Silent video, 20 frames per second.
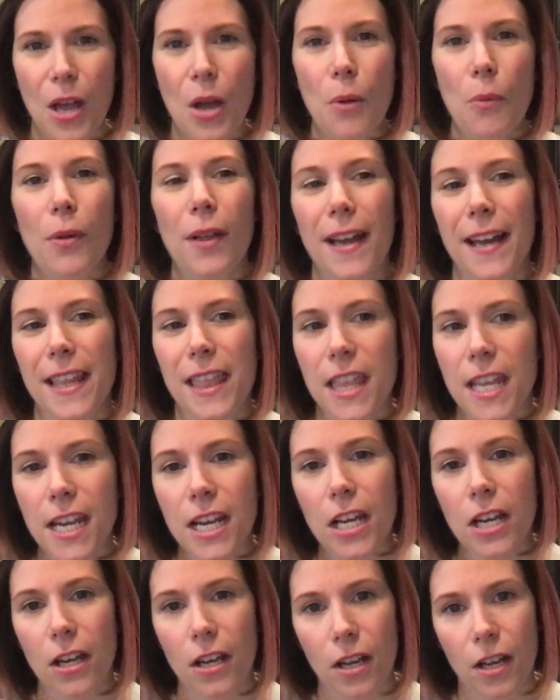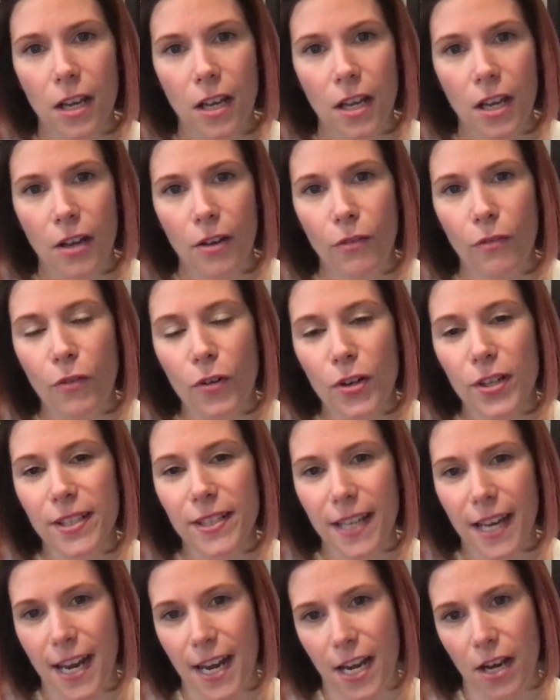Well, I think
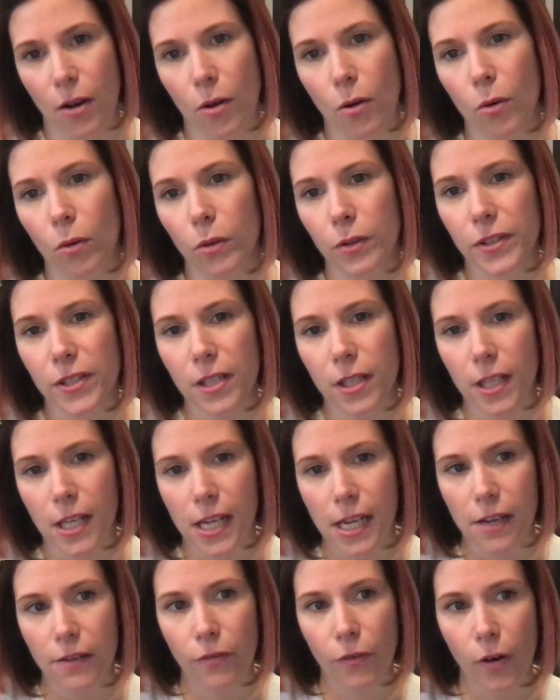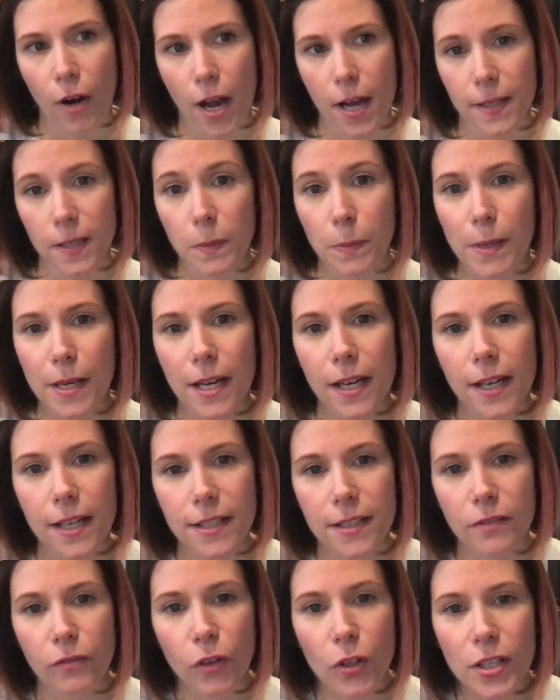verse 8 holds the key for us
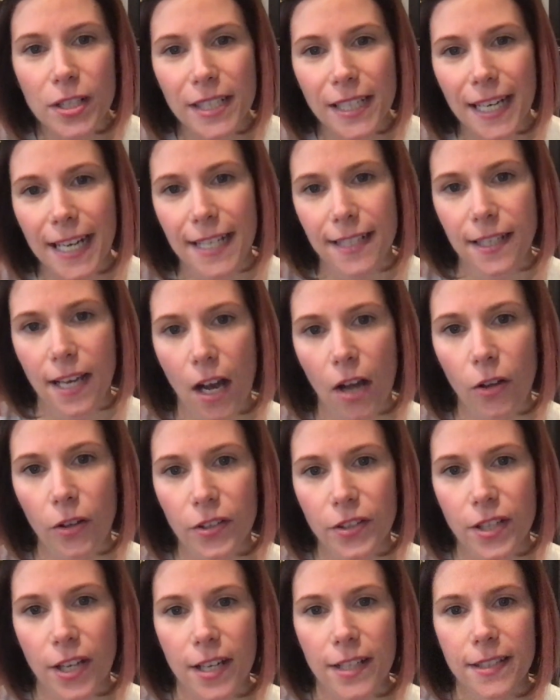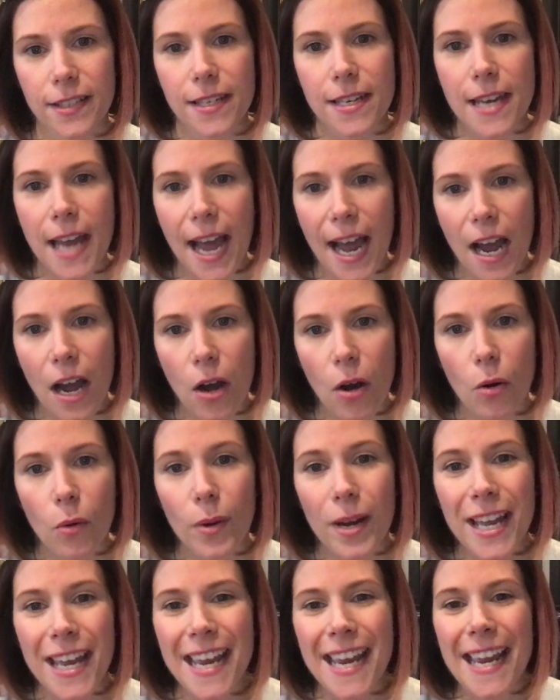because verse 8 tells us, "Now
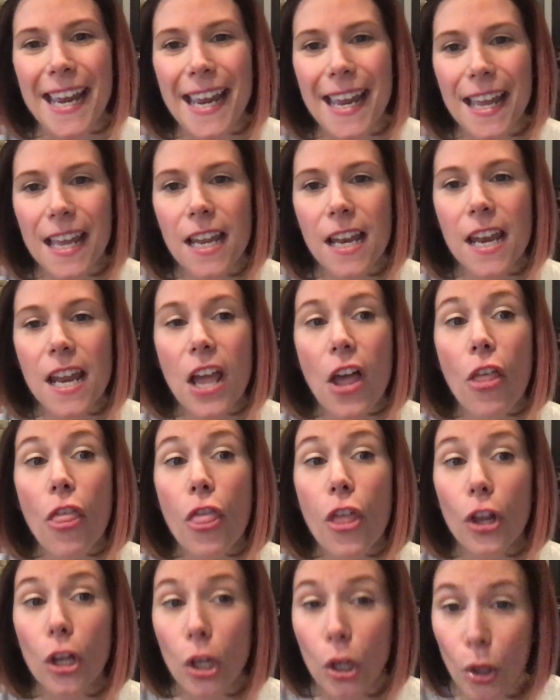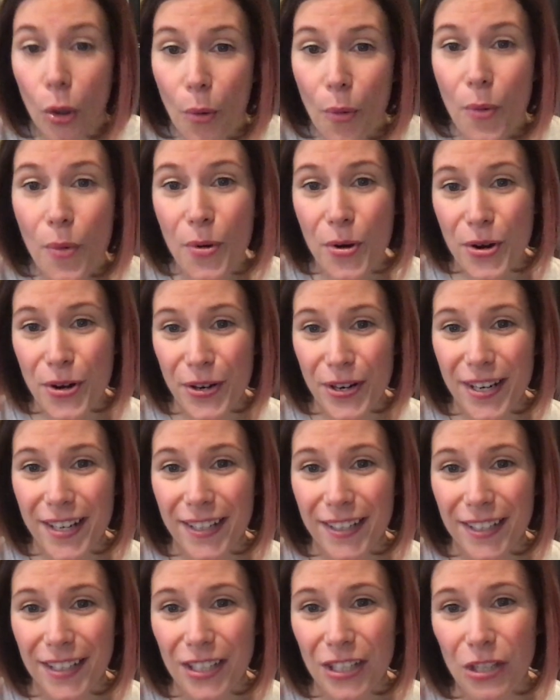in the Lord
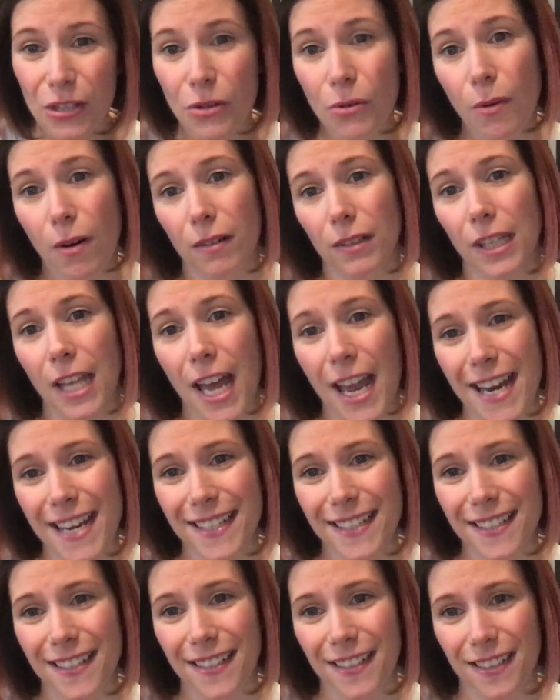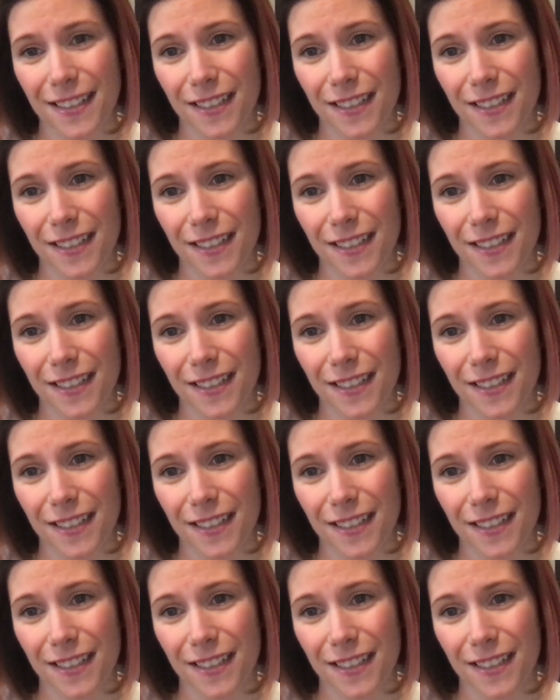you are light."